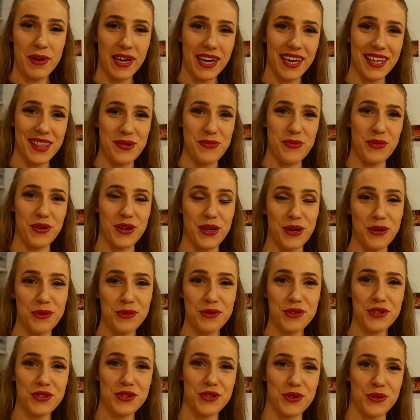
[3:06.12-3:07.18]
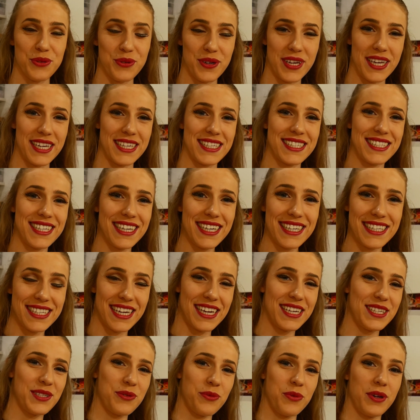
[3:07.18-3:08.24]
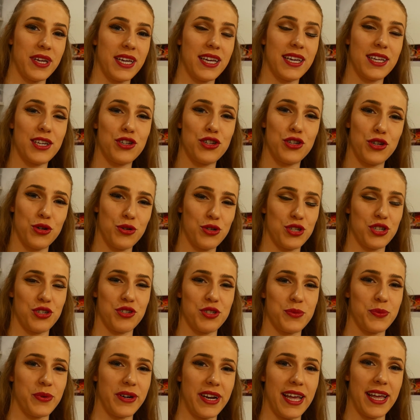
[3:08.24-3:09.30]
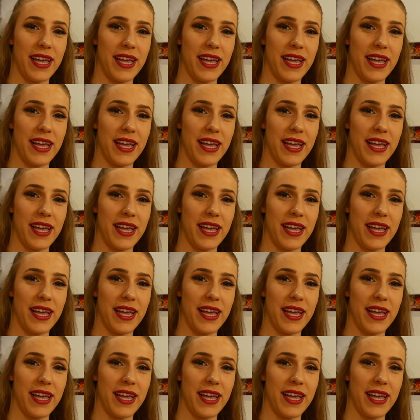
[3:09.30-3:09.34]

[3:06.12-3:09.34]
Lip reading: back at the Moulin Rouge doing 6 days a week, 2 shows per